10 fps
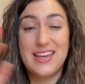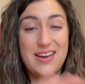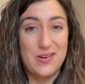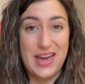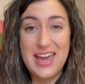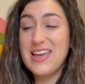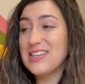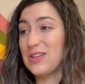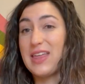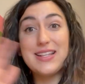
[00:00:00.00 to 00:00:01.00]
okay?
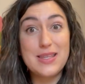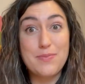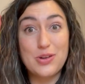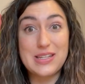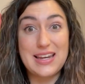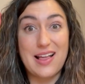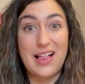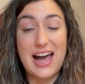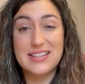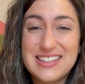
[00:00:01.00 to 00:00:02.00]
So that's the multi-day
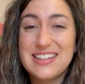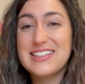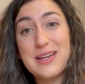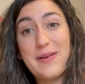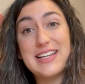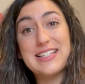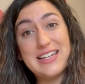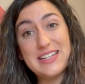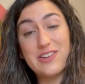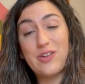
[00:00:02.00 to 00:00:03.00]
class. Some
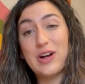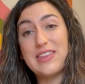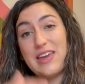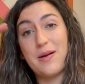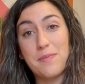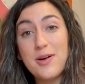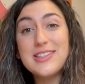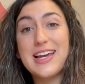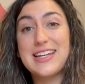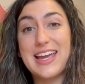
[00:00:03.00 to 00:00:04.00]
ideas for the
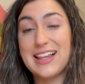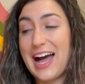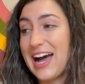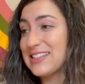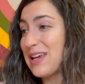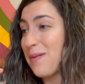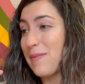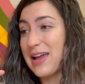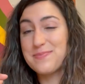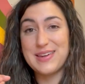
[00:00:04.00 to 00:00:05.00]
multi-day class
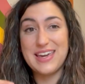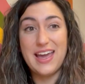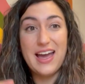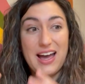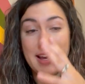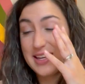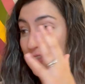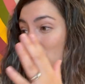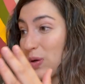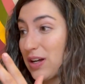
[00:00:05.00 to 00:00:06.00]
might be a
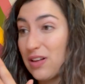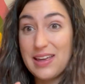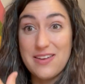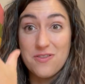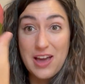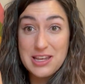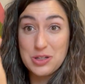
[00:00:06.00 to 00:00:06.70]
historical event